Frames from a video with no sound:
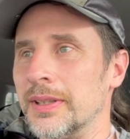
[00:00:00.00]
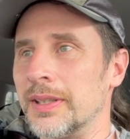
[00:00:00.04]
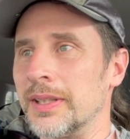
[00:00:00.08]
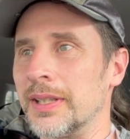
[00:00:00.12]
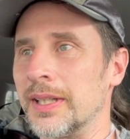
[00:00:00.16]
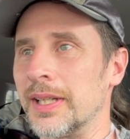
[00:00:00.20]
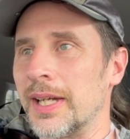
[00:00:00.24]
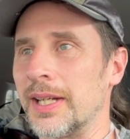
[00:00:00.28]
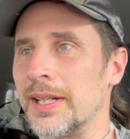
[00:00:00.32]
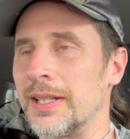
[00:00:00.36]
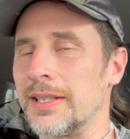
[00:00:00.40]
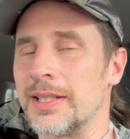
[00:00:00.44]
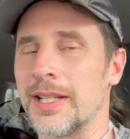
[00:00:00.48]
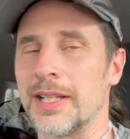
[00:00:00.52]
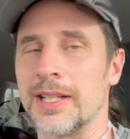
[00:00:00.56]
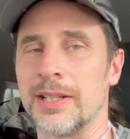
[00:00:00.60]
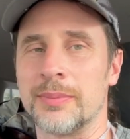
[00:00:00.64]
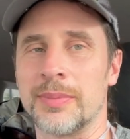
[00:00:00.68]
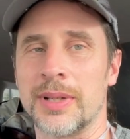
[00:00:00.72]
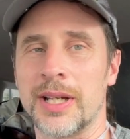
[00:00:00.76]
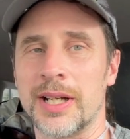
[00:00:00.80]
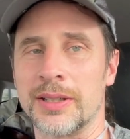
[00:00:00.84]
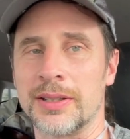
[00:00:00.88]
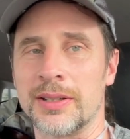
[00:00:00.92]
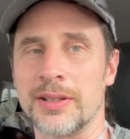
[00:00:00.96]
kind of dating
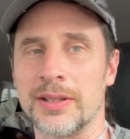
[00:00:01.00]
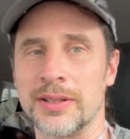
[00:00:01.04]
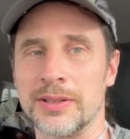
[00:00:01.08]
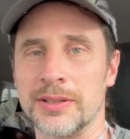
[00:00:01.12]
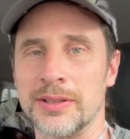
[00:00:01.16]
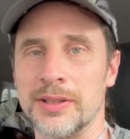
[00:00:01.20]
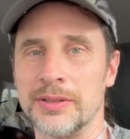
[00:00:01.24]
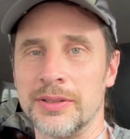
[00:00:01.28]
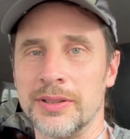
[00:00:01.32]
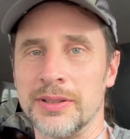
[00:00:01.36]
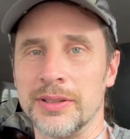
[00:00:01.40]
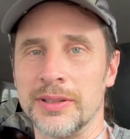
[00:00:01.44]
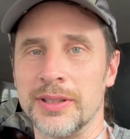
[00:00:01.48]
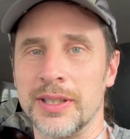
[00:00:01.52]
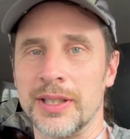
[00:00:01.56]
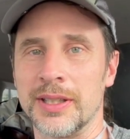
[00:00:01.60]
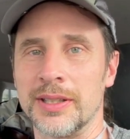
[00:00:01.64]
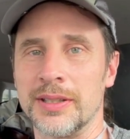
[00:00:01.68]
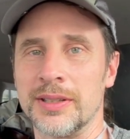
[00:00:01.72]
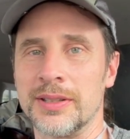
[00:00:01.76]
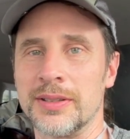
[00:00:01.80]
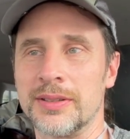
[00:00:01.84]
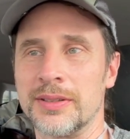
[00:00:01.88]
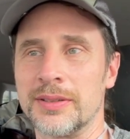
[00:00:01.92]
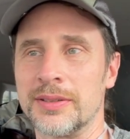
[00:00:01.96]
back to the colonial
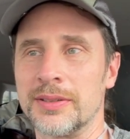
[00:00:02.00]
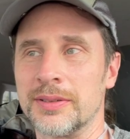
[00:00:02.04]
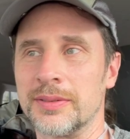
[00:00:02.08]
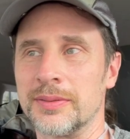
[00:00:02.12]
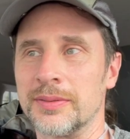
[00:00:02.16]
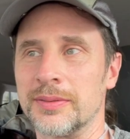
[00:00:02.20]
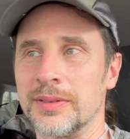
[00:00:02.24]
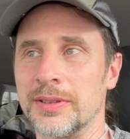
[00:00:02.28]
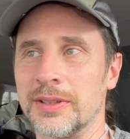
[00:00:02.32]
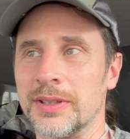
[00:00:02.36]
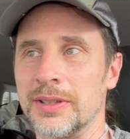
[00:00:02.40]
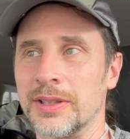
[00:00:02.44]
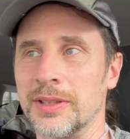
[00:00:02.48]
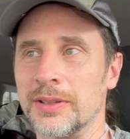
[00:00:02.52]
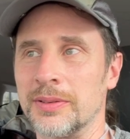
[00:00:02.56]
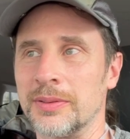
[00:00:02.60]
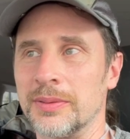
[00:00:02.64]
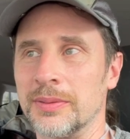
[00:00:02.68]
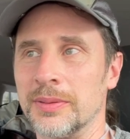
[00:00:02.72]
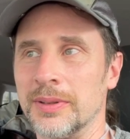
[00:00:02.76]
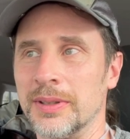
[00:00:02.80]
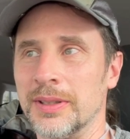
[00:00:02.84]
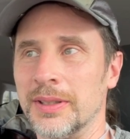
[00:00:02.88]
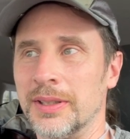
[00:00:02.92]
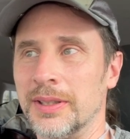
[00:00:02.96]
days, like
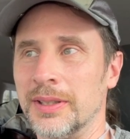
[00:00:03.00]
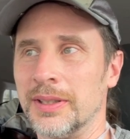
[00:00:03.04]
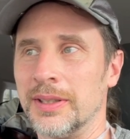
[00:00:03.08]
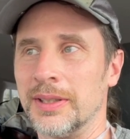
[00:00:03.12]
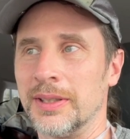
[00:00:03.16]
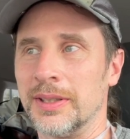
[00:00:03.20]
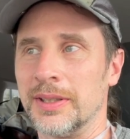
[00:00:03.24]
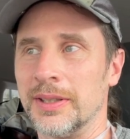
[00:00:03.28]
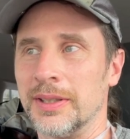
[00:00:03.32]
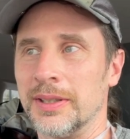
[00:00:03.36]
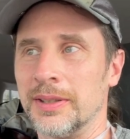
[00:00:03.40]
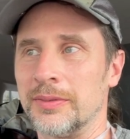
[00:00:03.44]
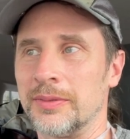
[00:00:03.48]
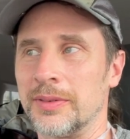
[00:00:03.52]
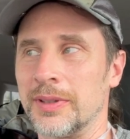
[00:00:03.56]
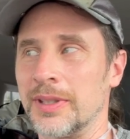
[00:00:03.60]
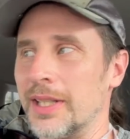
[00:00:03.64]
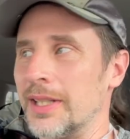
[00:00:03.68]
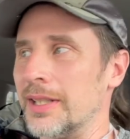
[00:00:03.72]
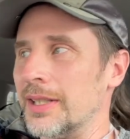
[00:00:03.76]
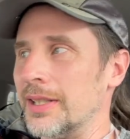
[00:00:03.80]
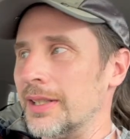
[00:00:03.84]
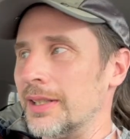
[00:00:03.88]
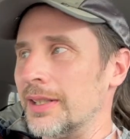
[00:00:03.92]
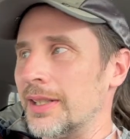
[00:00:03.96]
when
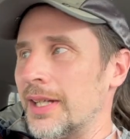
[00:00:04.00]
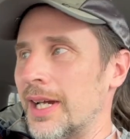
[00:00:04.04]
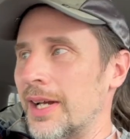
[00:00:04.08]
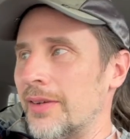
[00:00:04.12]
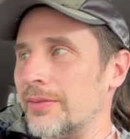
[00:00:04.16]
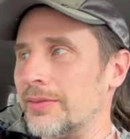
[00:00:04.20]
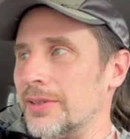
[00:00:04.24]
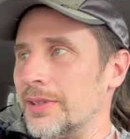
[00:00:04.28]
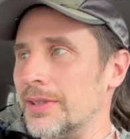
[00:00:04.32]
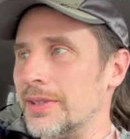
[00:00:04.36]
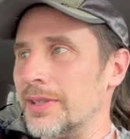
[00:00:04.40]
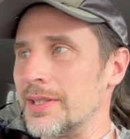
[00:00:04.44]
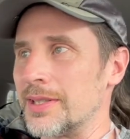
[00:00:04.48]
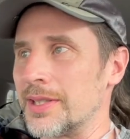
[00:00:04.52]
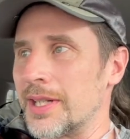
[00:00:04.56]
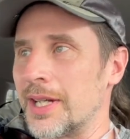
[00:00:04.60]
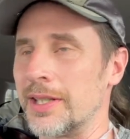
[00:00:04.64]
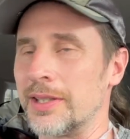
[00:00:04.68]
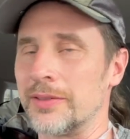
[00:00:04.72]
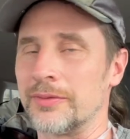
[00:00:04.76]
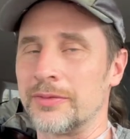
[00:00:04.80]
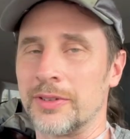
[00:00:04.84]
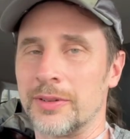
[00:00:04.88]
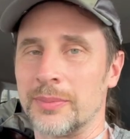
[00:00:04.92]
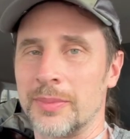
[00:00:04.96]
they didn't have to design
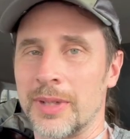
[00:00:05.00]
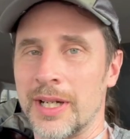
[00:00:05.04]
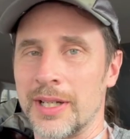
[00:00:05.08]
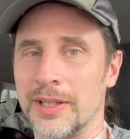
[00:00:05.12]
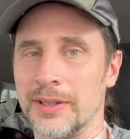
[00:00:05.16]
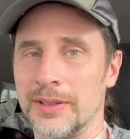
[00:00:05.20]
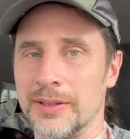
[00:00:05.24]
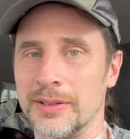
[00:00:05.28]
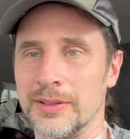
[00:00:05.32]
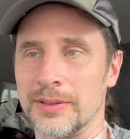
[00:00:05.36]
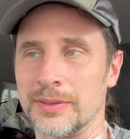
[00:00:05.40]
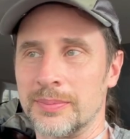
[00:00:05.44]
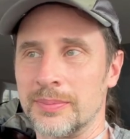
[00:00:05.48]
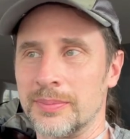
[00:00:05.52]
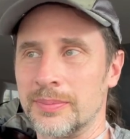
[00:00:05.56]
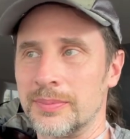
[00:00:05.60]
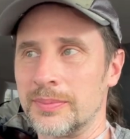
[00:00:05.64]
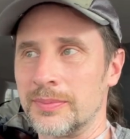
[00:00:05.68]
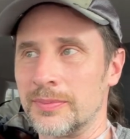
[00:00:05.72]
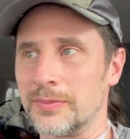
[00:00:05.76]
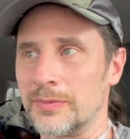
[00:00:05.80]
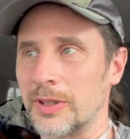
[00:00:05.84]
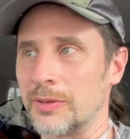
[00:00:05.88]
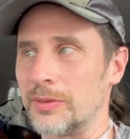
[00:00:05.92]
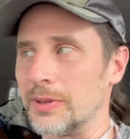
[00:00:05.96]
it for
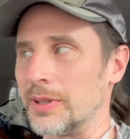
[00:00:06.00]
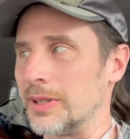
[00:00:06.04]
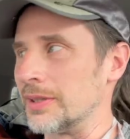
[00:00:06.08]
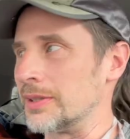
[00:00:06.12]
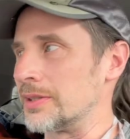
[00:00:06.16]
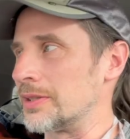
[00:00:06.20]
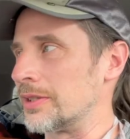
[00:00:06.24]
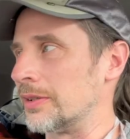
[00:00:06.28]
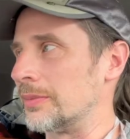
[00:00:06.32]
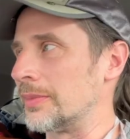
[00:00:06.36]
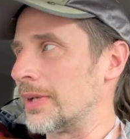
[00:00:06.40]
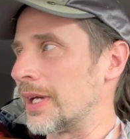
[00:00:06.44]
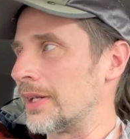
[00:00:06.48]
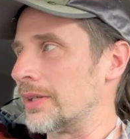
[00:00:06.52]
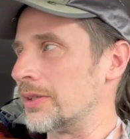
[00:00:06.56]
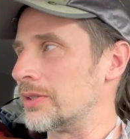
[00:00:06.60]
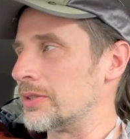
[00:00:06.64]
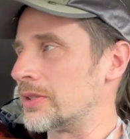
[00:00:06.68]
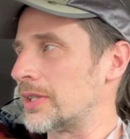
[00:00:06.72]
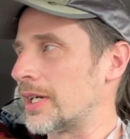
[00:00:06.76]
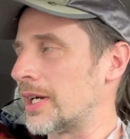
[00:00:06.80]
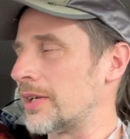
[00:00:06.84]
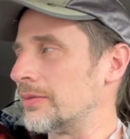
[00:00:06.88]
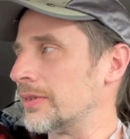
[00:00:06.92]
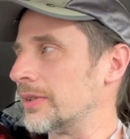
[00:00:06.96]
what we consider modern
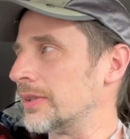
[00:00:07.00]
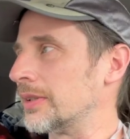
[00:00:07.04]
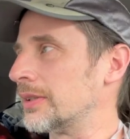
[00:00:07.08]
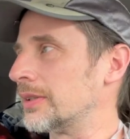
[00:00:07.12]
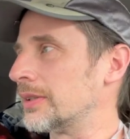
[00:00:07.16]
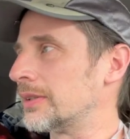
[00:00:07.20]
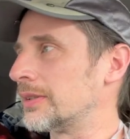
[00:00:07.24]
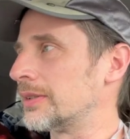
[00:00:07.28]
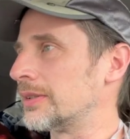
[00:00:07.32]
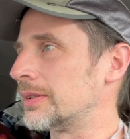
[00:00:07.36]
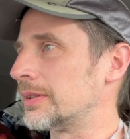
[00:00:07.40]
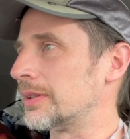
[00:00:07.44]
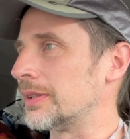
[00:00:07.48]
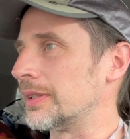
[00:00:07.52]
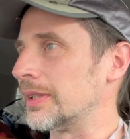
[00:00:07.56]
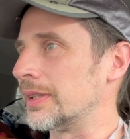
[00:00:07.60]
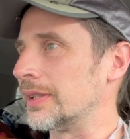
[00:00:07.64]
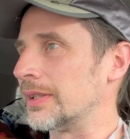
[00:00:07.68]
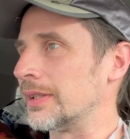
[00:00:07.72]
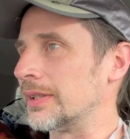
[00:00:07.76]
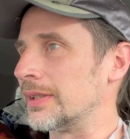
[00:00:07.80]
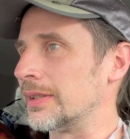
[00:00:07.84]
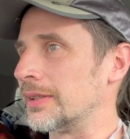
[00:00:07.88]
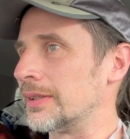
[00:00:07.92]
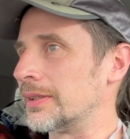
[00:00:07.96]
traffic,
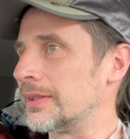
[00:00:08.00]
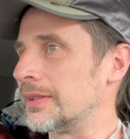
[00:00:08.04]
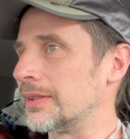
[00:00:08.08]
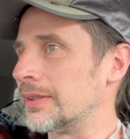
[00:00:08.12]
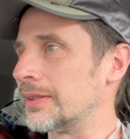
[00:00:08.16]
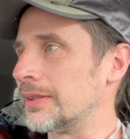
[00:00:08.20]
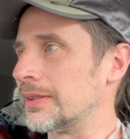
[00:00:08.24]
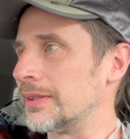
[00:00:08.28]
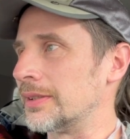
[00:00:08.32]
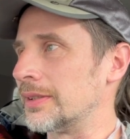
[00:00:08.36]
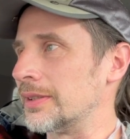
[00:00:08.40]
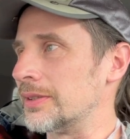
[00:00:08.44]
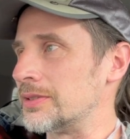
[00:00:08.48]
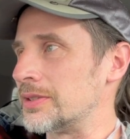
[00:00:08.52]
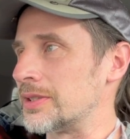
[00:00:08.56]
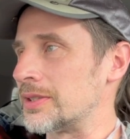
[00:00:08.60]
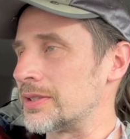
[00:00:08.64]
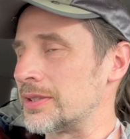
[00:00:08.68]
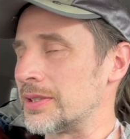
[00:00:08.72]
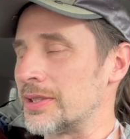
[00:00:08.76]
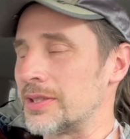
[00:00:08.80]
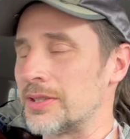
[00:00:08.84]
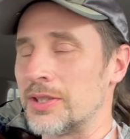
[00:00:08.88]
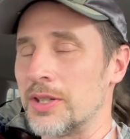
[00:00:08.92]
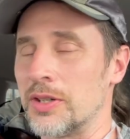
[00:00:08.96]
and there
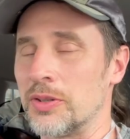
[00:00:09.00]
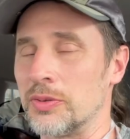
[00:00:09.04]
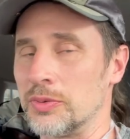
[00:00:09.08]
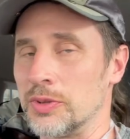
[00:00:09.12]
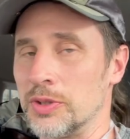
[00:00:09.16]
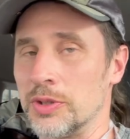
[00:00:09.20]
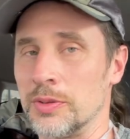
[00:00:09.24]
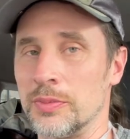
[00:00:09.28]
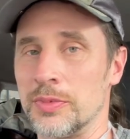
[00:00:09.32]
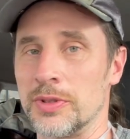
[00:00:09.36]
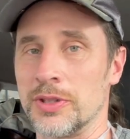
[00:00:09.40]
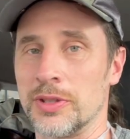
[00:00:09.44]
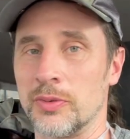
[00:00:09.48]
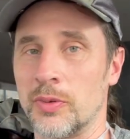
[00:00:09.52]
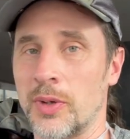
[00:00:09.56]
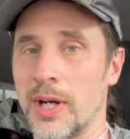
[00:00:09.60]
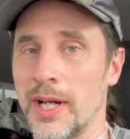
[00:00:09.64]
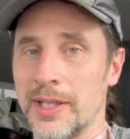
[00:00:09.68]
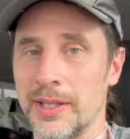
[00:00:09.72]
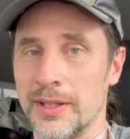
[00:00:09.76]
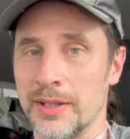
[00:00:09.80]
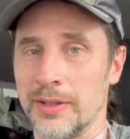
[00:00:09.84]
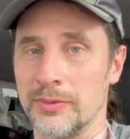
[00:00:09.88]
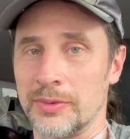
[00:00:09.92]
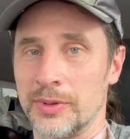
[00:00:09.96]
just is no room to
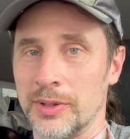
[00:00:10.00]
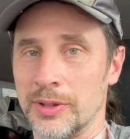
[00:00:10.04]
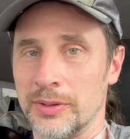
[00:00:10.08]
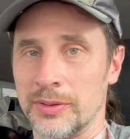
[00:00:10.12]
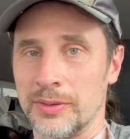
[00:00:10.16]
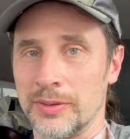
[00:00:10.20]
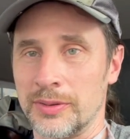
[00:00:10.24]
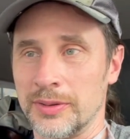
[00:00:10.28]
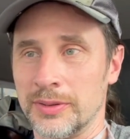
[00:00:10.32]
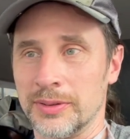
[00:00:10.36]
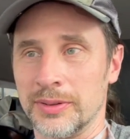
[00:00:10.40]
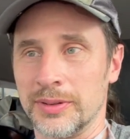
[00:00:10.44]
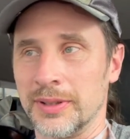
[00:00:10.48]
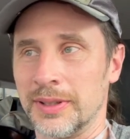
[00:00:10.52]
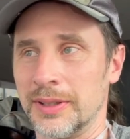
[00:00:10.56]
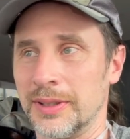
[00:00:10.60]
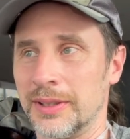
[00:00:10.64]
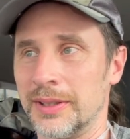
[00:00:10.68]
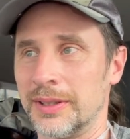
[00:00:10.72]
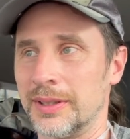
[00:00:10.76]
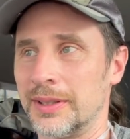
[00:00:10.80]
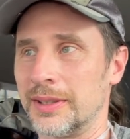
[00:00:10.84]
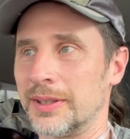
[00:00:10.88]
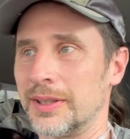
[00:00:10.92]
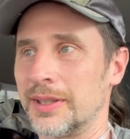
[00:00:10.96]
widen the road
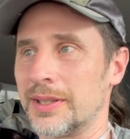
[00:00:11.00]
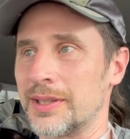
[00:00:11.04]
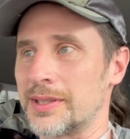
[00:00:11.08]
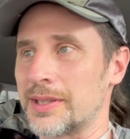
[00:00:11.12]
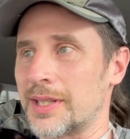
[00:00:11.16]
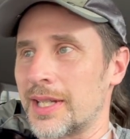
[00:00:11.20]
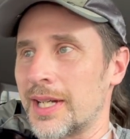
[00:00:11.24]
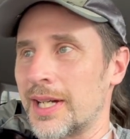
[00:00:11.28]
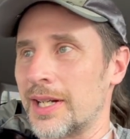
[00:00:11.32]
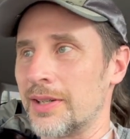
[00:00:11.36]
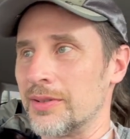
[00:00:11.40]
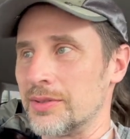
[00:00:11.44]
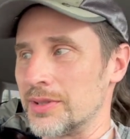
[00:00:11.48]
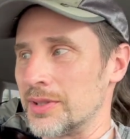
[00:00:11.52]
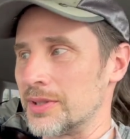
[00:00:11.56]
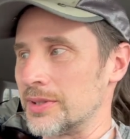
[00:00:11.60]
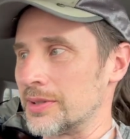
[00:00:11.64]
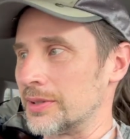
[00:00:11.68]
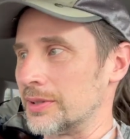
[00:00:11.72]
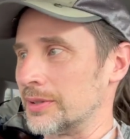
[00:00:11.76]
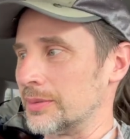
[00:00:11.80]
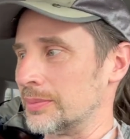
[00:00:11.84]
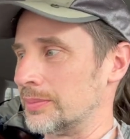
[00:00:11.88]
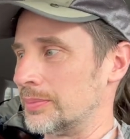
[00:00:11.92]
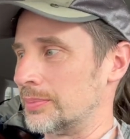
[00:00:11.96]
because the houses
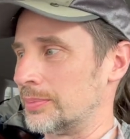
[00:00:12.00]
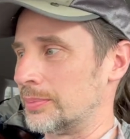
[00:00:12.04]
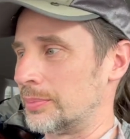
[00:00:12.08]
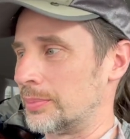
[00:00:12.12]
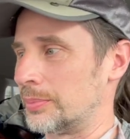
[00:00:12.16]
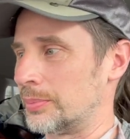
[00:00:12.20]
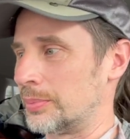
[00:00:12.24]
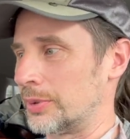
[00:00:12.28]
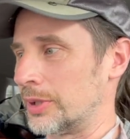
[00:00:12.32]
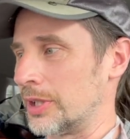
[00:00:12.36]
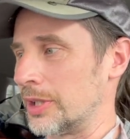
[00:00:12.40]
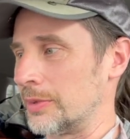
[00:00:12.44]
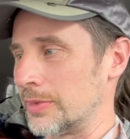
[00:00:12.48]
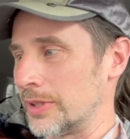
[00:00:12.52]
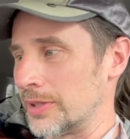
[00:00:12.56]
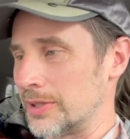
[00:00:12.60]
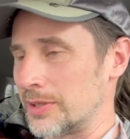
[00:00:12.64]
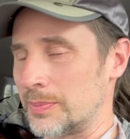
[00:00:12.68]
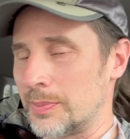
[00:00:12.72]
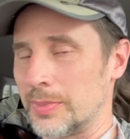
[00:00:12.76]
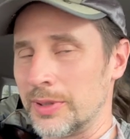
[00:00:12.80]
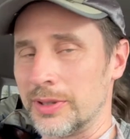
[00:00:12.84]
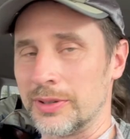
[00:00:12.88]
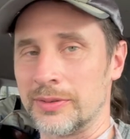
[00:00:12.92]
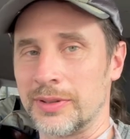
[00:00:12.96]
are pretty
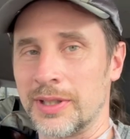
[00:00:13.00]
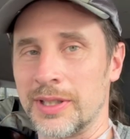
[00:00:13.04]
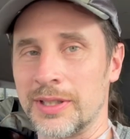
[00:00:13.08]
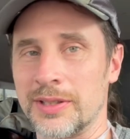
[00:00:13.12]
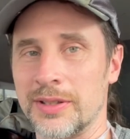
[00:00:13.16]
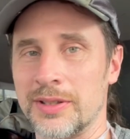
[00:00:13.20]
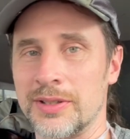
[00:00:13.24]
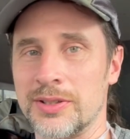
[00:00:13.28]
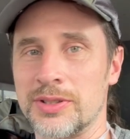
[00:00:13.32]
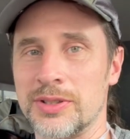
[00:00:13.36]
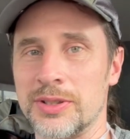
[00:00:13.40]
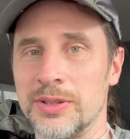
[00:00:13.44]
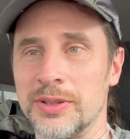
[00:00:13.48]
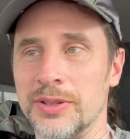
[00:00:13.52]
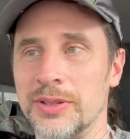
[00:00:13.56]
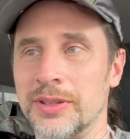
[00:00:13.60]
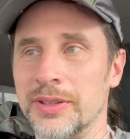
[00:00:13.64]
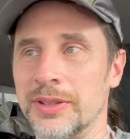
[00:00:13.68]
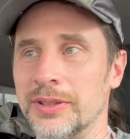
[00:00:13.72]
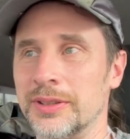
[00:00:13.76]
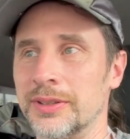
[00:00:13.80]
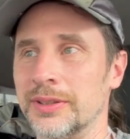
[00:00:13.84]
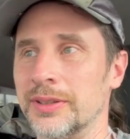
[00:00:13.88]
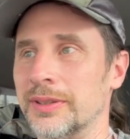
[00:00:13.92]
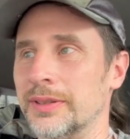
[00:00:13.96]
much built right to the
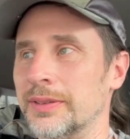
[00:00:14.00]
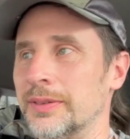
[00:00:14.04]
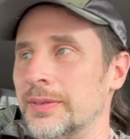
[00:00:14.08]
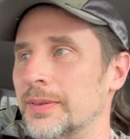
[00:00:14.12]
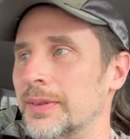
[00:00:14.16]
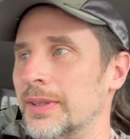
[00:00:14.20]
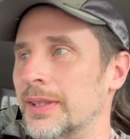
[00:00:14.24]
shoulder, and